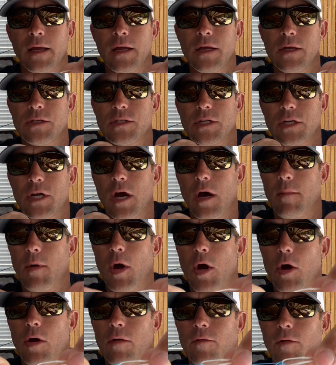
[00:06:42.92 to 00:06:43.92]
to come
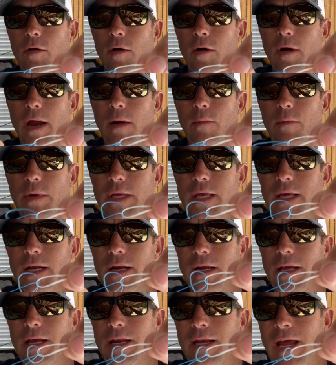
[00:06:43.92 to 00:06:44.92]
over and we get
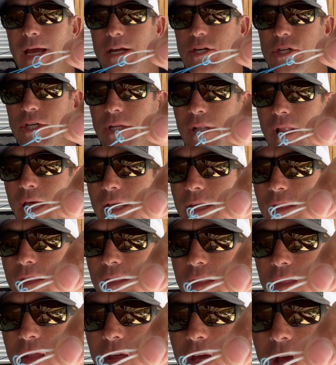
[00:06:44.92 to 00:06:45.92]
a connection like
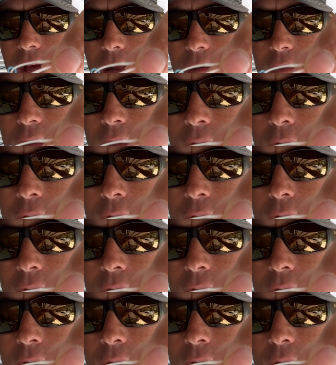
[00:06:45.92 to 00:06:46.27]
that.